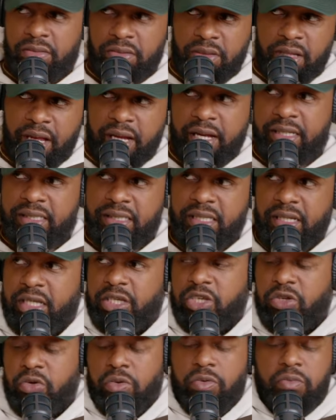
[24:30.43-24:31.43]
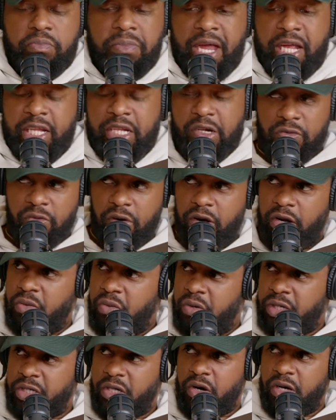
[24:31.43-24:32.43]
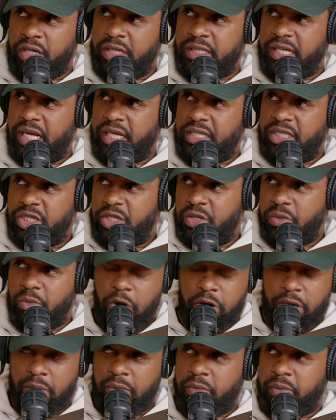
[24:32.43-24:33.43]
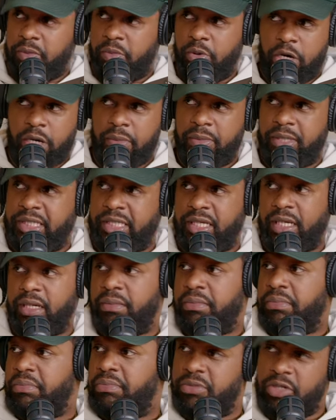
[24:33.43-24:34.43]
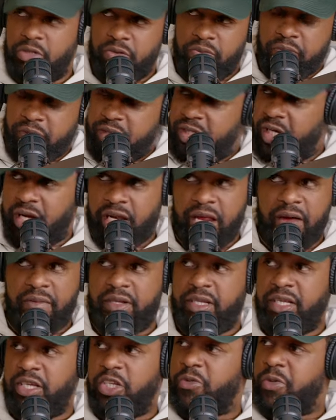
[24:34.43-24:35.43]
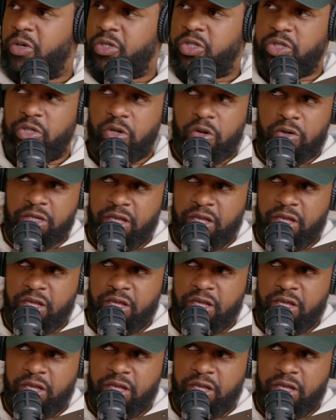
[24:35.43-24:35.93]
Like I said, you made the run with the organization. You bought them a chip. You've done everything you're supposed to do on